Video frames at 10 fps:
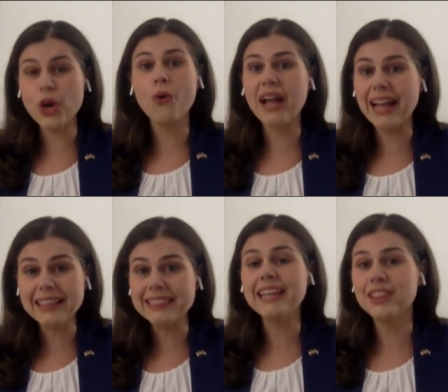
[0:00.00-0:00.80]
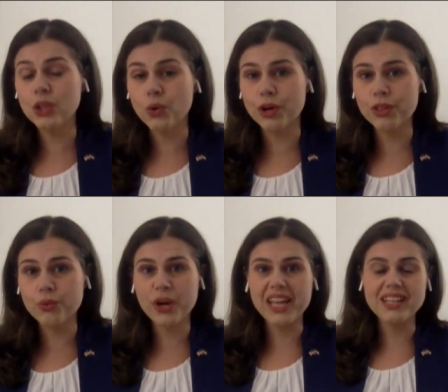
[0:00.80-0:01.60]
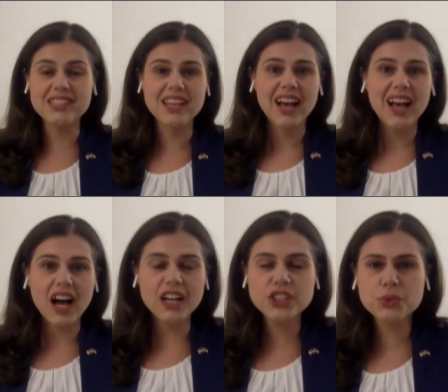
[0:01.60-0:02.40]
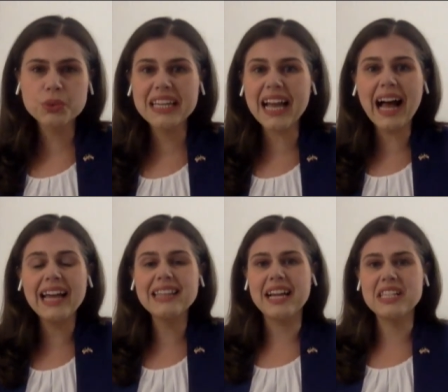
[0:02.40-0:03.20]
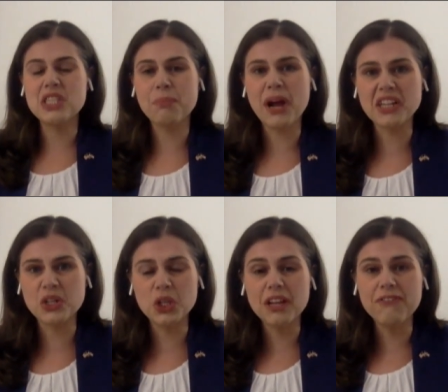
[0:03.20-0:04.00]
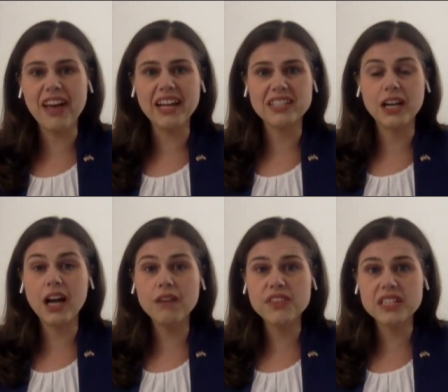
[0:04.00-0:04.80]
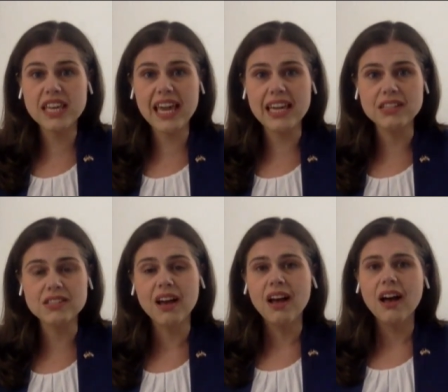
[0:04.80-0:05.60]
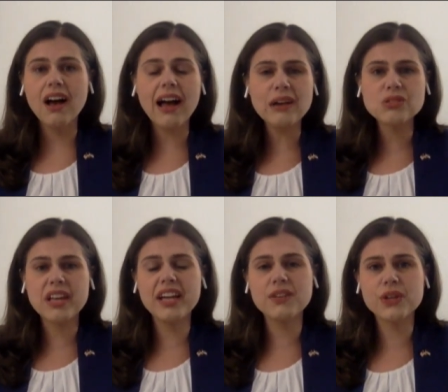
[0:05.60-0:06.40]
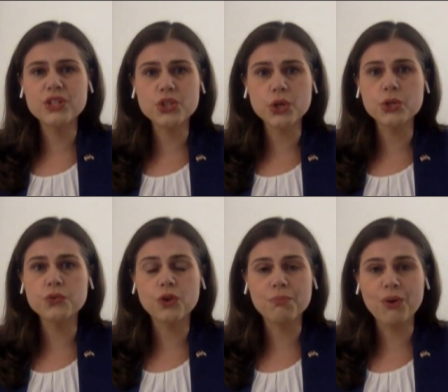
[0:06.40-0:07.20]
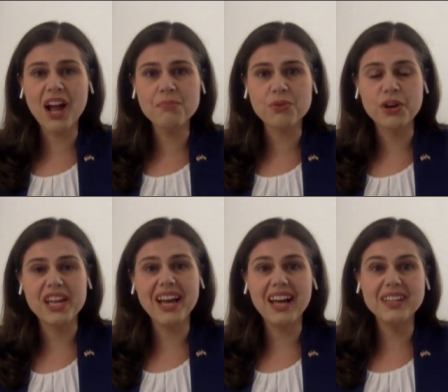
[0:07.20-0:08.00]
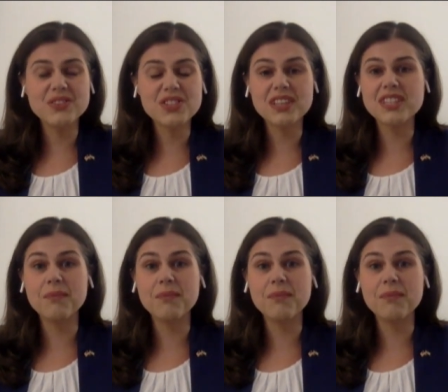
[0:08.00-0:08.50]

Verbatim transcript: though I, I, like The Lord of the Rings, uh, just really highlights the practical effect uh, of this case. Uh, outside of concerns for bribery, uh,